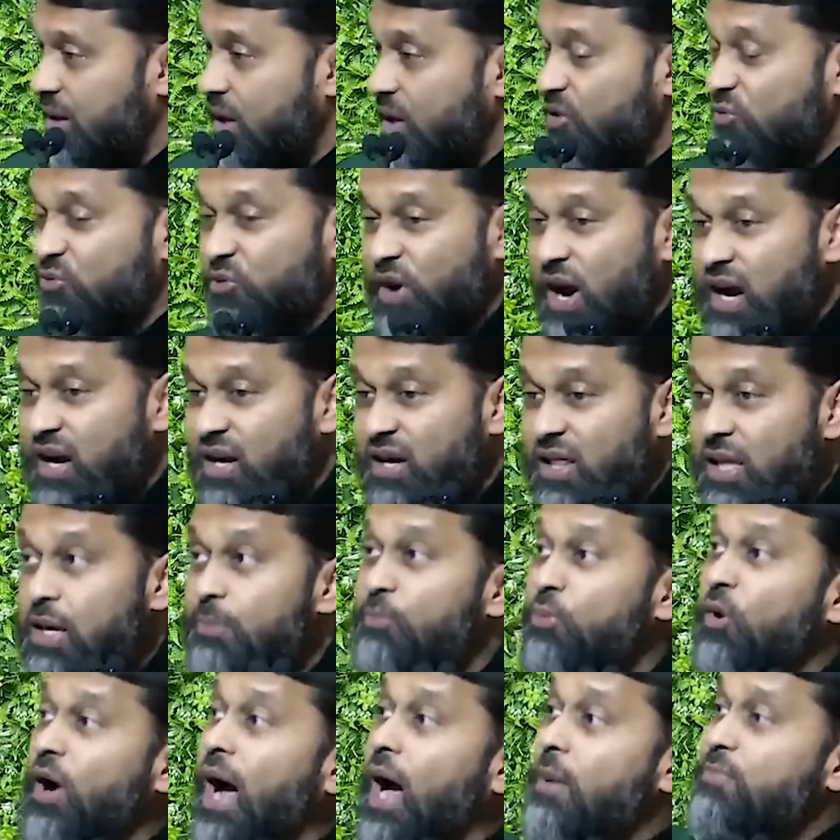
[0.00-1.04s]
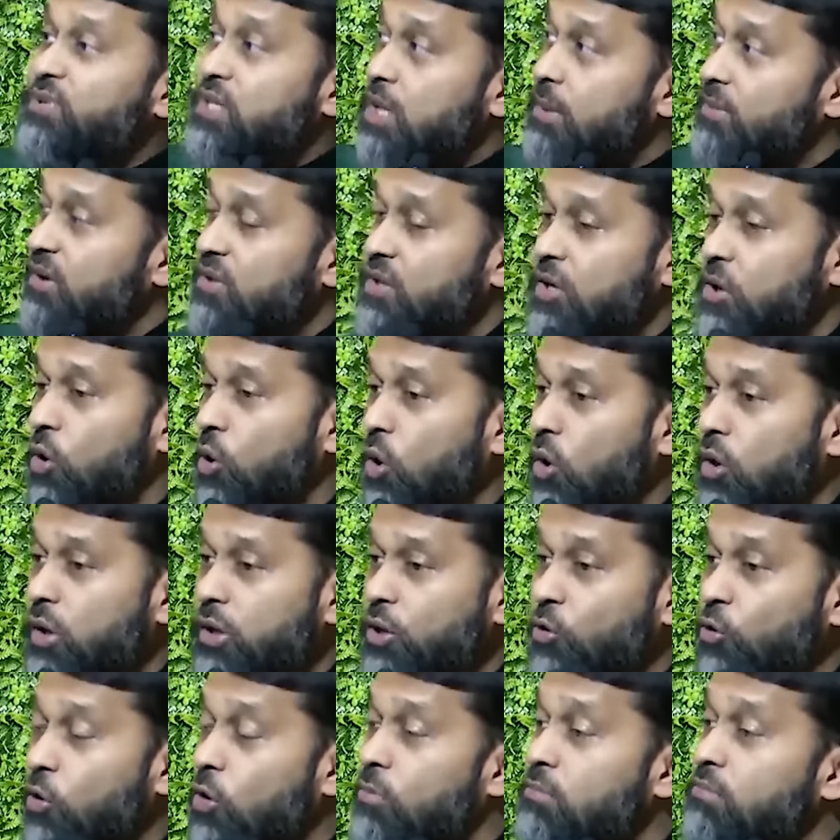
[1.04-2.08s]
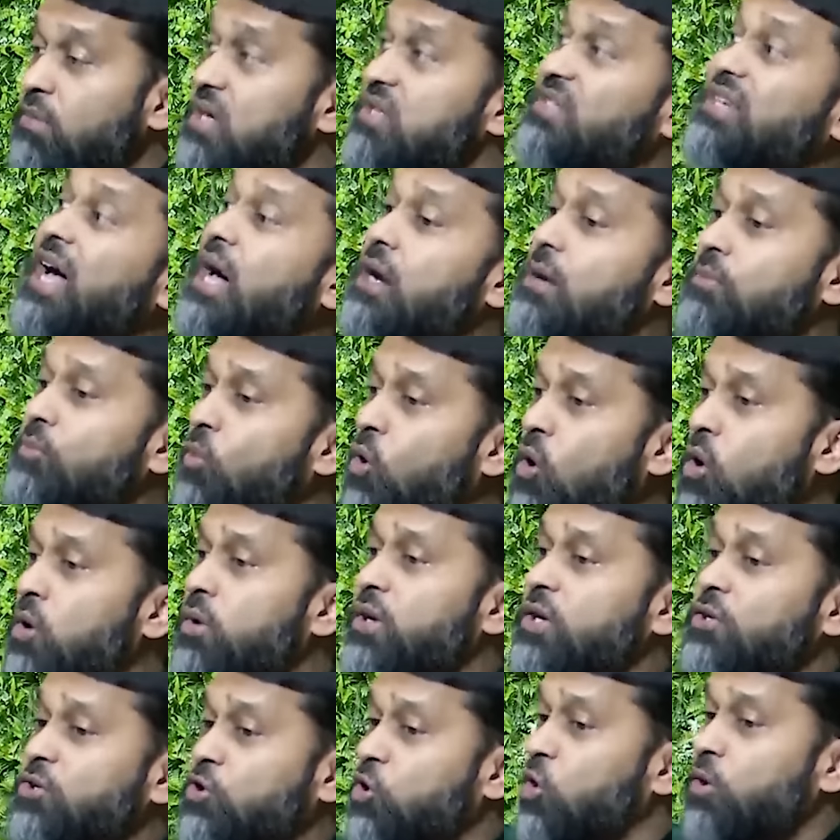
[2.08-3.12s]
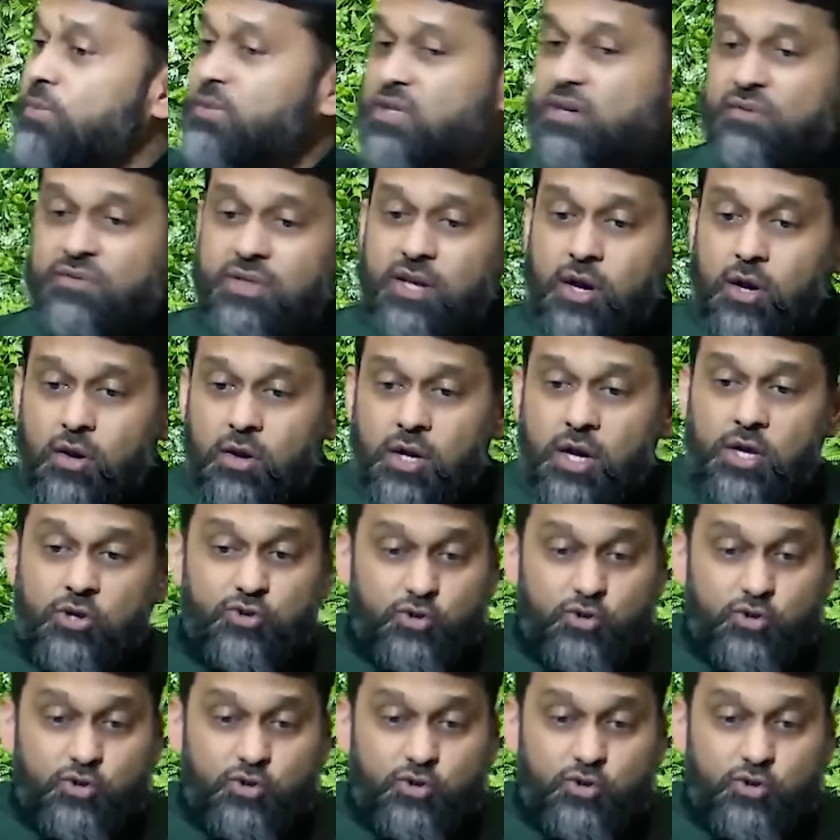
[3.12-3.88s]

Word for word: Frankly, perhaps some of the earlier ummahs had more in terms of their